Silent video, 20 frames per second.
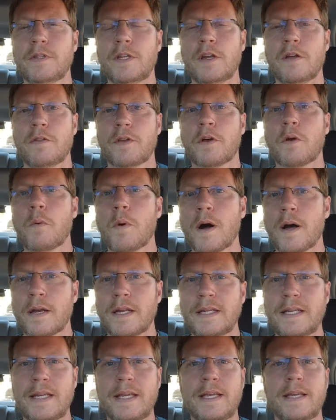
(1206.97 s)
You know, the
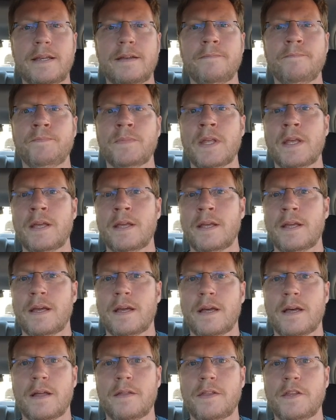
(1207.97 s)
quantity,
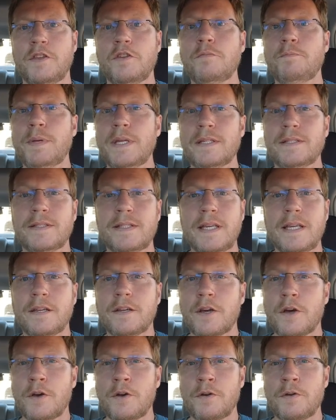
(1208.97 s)
uh, the UPC
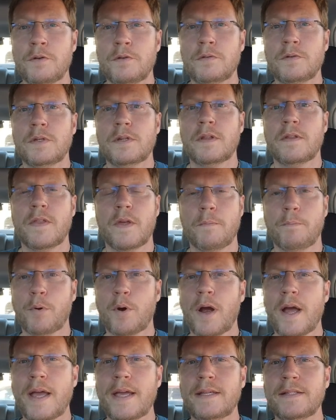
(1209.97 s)
code, the
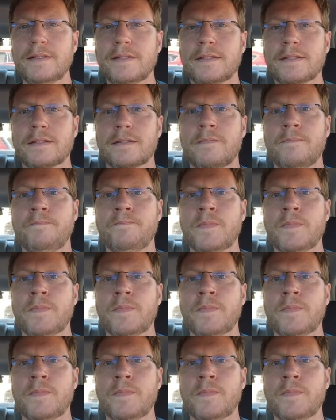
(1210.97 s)
price.